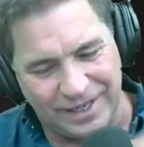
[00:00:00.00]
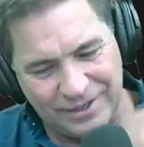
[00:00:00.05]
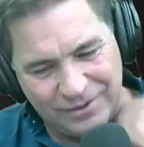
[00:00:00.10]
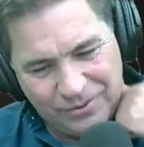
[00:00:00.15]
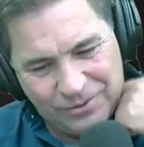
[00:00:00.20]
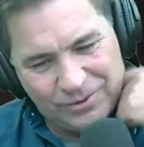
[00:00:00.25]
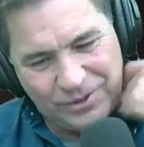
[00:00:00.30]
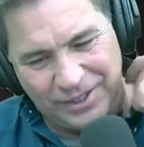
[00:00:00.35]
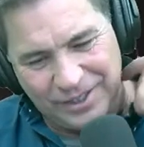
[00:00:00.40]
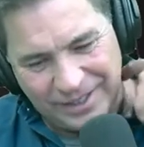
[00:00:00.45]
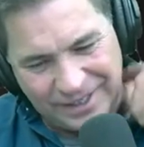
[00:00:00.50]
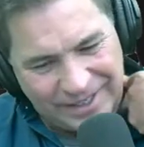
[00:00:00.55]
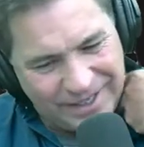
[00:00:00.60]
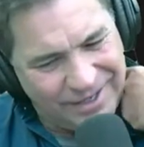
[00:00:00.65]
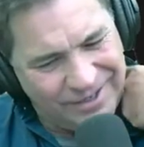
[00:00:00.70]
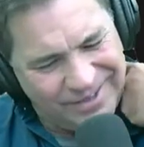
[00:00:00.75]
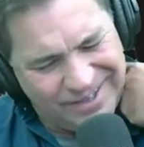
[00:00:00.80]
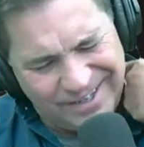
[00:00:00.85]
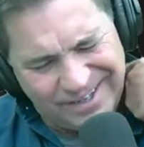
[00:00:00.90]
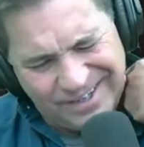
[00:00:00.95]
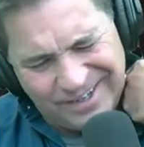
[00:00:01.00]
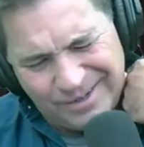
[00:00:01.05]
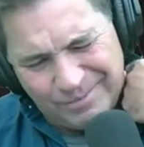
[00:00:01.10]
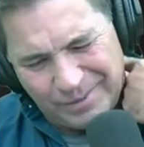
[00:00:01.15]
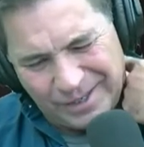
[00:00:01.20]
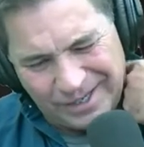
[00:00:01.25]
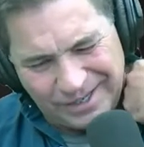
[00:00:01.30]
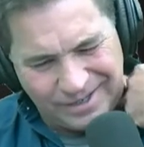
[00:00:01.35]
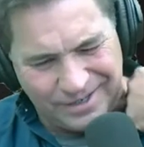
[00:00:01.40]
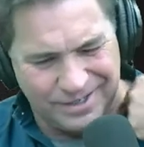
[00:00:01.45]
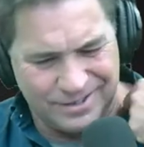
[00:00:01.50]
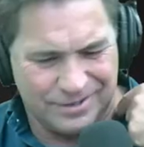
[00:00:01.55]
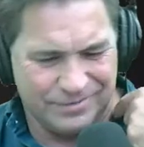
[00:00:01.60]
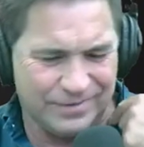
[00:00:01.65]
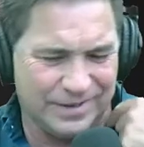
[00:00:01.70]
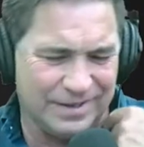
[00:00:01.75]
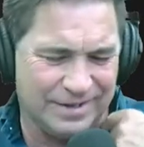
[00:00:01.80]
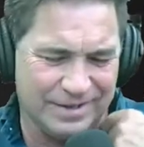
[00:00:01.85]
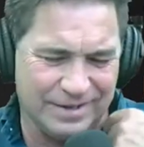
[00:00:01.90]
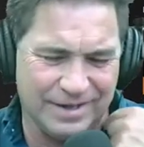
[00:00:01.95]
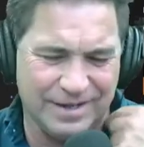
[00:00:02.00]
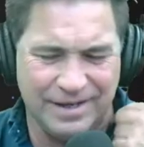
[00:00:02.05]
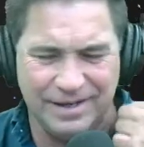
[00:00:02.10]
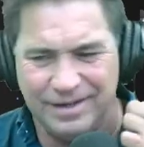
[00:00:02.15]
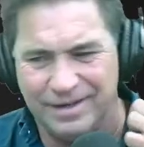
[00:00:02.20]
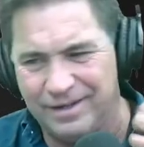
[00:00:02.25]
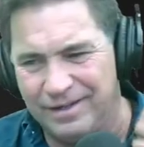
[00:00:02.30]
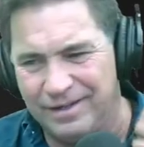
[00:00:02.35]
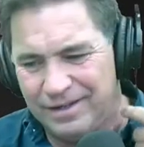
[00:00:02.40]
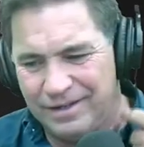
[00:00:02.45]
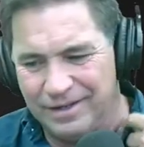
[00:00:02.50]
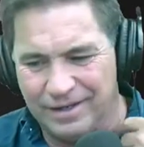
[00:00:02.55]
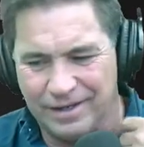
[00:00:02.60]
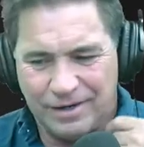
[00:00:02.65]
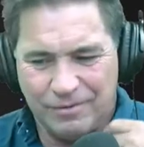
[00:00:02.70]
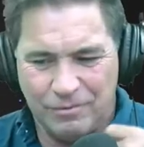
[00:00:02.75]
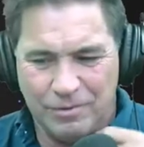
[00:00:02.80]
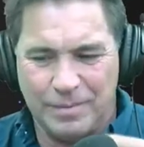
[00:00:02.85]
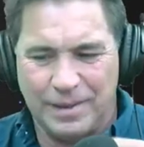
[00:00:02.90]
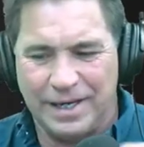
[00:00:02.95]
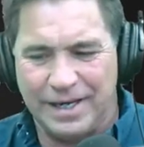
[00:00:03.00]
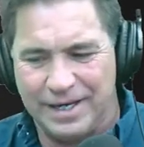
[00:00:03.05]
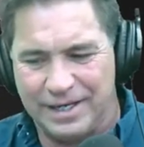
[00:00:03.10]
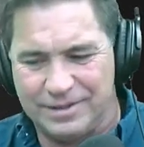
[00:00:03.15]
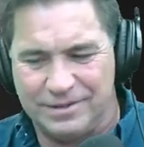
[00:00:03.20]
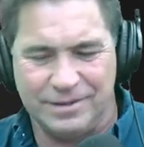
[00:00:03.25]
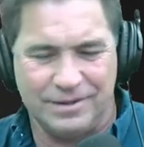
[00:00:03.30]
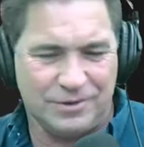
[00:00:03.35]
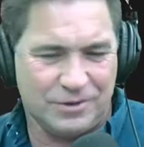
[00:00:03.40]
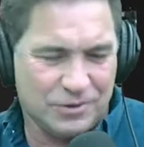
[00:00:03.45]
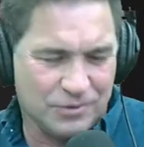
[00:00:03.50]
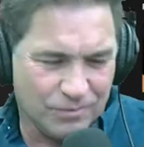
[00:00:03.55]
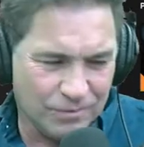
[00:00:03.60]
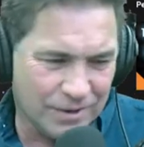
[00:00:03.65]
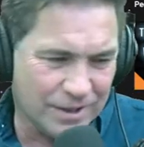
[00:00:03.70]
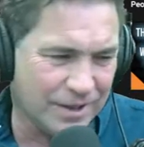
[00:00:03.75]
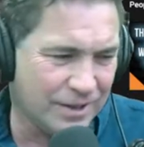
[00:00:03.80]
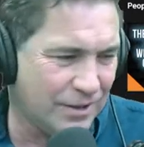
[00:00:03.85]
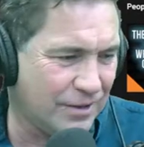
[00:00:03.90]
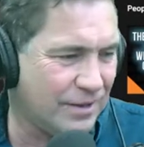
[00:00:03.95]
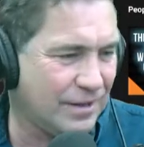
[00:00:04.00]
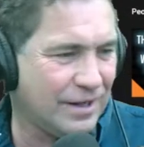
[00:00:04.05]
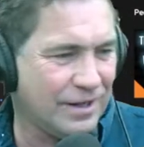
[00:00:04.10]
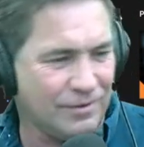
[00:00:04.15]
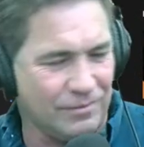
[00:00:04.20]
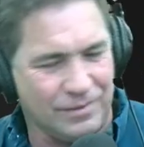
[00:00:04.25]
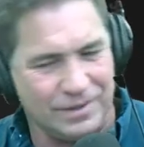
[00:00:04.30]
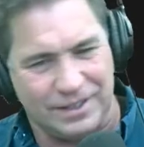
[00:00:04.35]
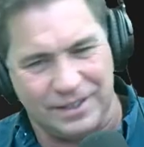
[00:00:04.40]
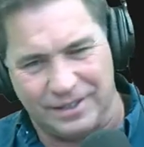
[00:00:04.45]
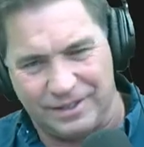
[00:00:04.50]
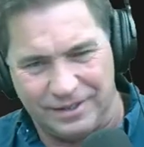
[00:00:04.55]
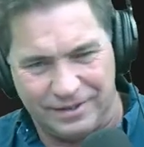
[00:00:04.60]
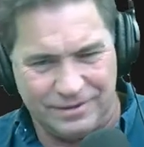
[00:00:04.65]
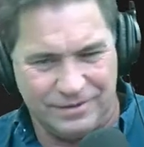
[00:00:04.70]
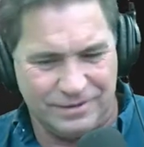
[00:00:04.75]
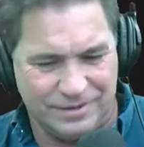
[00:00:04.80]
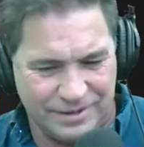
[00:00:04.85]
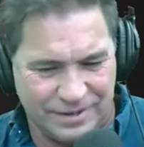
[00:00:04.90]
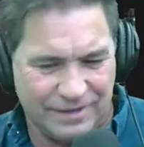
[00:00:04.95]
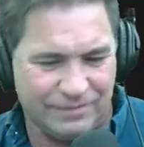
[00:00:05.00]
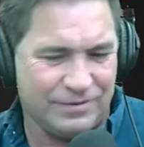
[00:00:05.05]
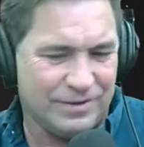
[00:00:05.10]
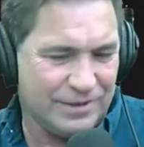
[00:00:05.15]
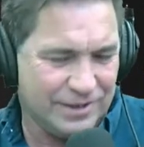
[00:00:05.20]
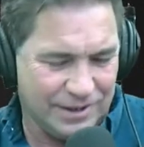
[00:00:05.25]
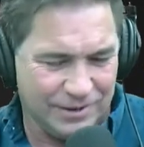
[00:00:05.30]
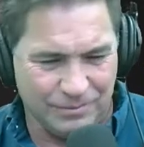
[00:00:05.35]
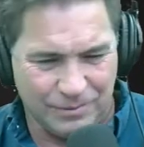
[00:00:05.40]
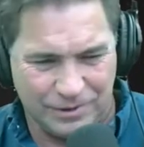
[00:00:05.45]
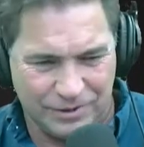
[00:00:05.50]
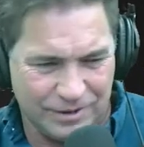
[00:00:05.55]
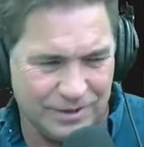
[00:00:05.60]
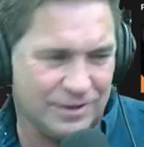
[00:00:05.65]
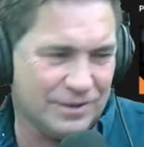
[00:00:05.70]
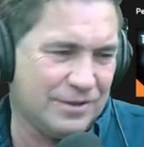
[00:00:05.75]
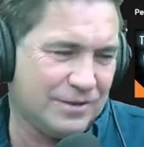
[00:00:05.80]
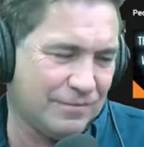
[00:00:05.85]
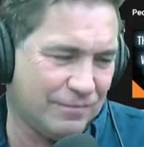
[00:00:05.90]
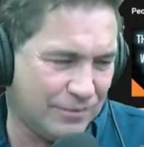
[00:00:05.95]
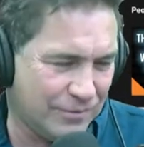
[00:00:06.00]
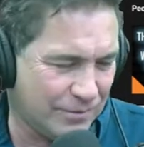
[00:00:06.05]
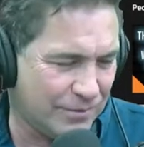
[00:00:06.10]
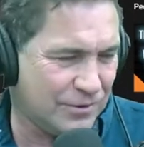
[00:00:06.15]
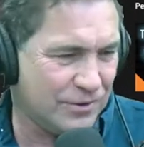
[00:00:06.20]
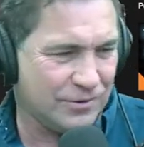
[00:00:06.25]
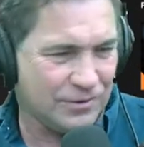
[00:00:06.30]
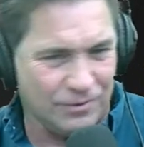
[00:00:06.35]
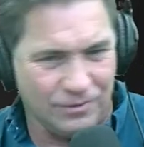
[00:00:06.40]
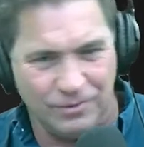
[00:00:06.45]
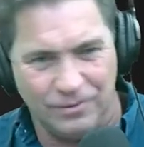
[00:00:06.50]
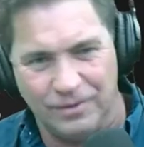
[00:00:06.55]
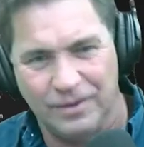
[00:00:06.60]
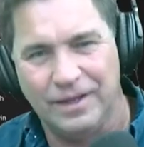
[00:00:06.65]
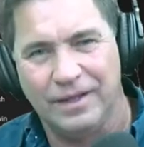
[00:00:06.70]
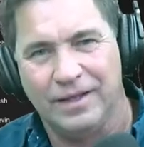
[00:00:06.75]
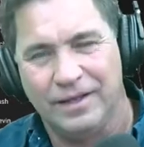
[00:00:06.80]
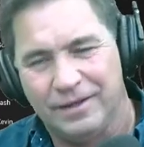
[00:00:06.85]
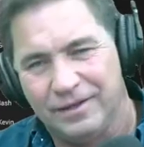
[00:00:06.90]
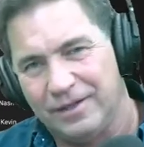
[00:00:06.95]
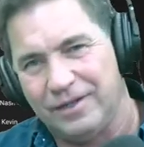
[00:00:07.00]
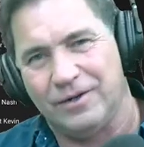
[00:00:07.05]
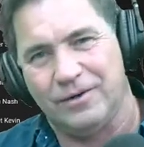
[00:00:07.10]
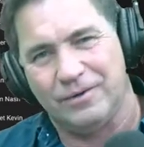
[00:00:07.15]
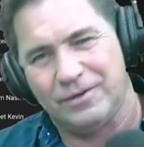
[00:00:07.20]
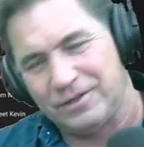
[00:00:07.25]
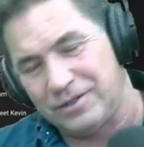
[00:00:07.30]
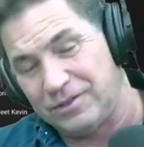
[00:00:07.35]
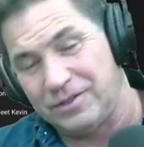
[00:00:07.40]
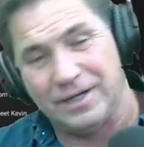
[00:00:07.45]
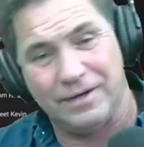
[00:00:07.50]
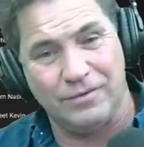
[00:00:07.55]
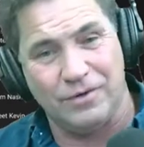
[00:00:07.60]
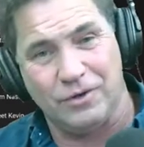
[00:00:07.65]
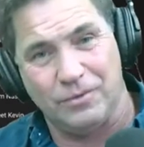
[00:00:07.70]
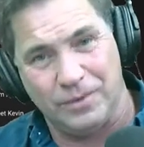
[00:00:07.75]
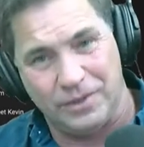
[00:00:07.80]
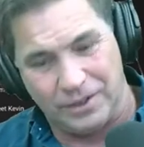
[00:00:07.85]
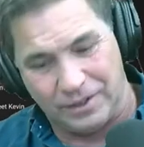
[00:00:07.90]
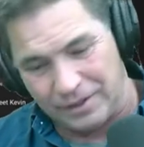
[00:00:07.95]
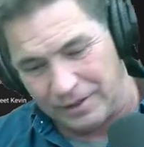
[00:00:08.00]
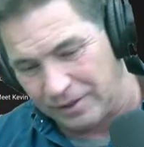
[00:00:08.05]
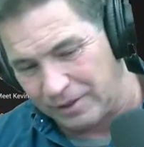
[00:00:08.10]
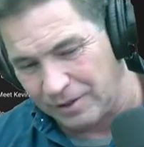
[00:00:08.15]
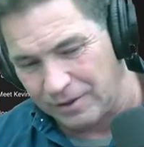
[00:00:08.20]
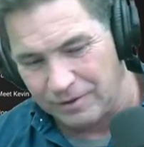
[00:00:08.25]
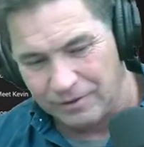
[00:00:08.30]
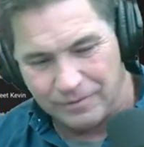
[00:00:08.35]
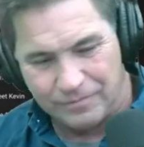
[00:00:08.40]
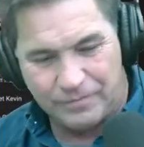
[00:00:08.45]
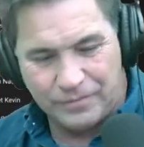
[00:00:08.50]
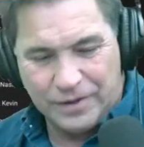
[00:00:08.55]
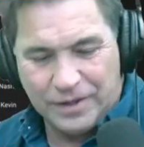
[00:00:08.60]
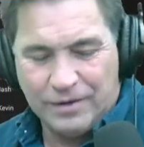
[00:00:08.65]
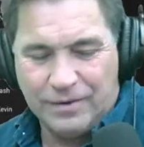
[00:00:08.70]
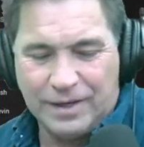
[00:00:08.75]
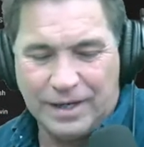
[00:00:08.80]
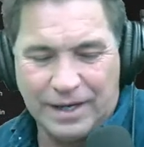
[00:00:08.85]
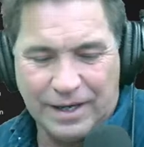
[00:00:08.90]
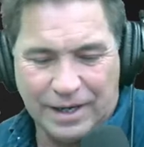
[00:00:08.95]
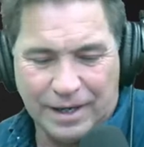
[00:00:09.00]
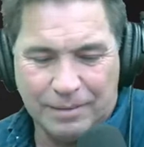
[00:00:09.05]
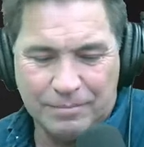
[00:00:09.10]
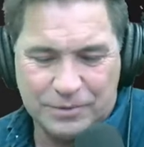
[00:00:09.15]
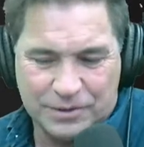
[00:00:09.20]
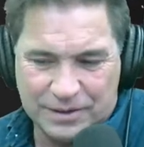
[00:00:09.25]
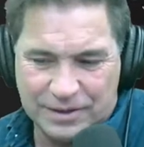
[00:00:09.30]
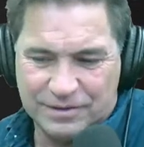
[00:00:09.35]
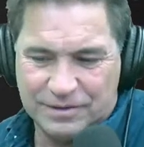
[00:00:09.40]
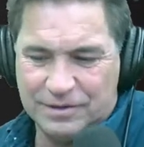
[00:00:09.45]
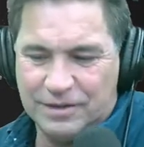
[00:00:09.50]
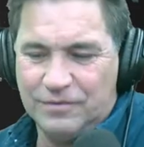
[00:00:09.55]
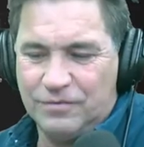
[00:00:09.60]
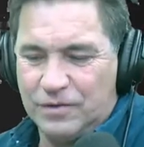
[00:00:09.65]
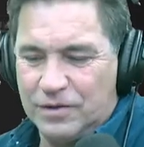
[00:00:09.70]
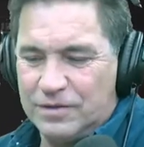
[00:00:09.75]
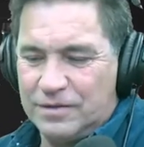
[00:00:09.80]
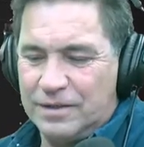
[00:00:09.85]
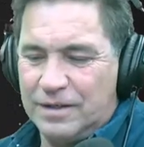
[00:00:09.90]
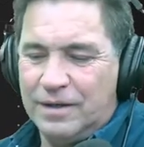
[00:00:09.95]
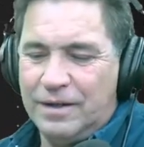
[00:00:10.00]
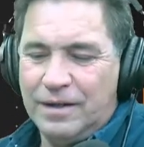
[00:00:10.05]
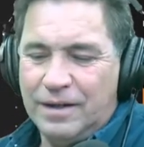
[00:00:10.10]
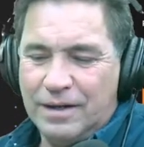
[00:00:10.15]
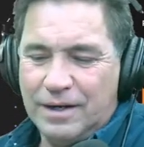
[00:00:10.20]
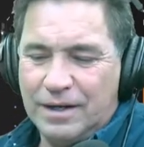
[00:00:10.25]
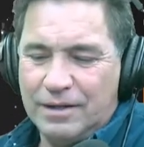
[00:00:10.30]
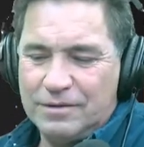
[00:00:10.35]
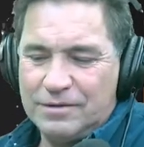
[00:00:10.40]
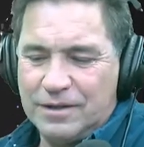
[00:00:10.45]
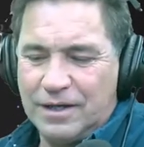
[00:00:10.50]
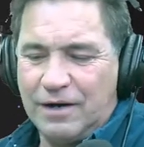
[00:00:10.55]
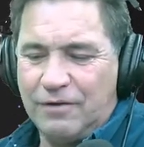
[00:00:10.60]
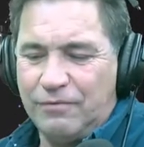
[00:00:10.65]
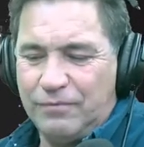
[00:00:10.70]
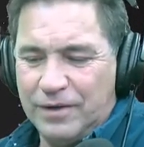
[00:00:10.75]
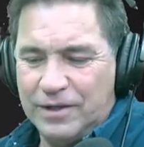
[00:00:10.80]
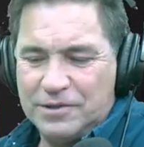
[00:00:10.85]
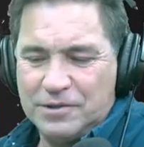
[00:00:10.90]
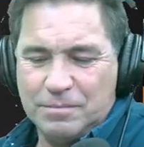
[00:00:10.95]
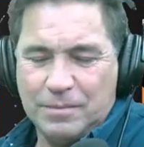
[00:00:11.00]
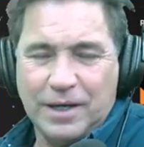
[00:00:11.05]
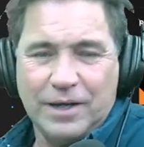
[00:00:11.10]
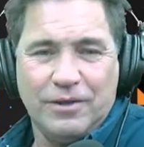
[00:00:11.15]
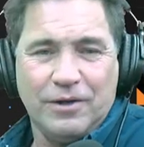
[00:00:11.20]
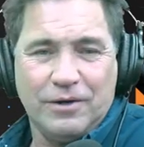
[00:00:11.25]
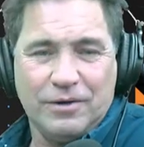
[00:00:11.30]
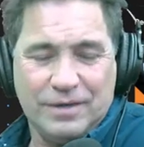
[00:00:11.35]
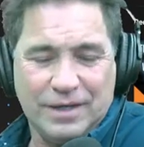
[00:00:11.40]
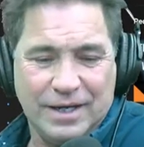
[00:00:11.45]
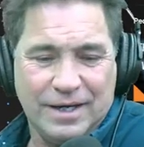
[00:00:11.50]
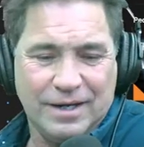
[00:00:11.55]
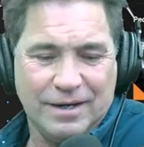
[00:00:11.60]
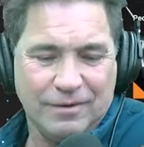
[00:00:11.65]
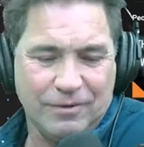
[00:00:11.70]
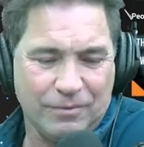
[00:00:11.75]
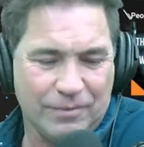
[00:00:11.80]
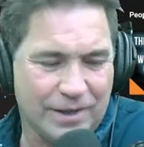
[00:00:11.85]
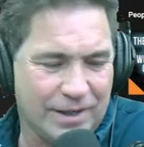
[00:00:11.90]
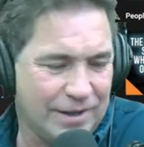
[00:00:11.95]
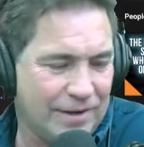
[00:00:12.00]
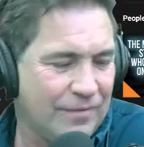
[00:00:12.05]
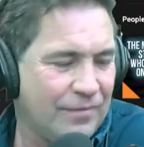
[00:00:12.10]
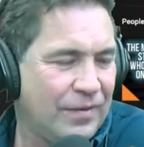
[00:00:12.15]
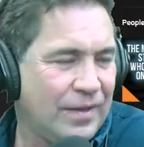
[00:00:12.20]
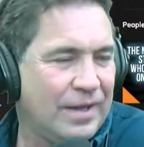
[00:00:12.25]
The older you get, you're thinking, "Oh my gosh, if I die, I don't want my assets squandered. I don't want the kids to have to deal with this if they're in school, you know, because you never know when you're going to go, you know." And I, am sensitive because uh, there's a lot of friends of mine that are dead already,